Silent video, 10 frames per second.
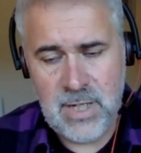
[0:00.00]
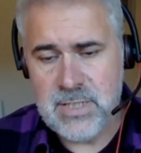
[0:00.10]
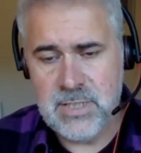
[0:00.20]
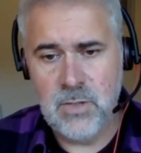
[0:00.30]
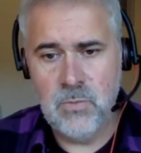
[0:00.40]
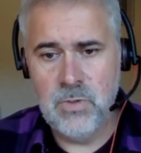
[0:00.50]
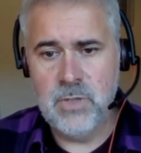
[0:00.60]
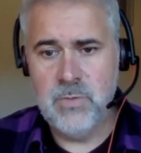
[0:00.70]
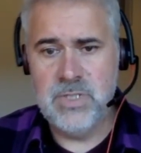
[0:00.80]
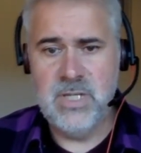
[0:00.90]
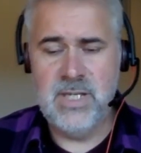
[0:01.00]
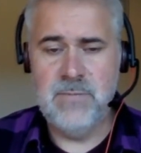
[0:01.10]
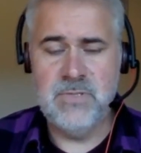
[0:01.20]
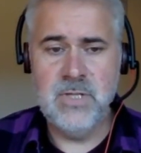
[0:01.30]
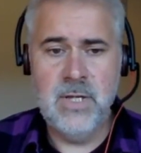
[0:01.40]
I still work with
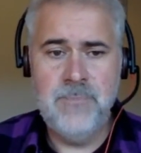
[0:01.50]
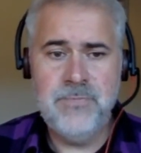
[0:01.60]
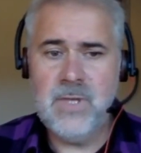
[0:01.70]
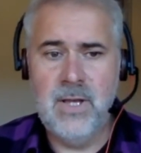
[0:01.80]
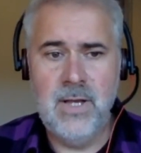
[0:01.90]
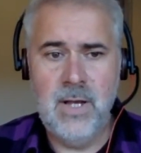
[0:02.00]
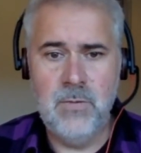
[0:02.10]
teams where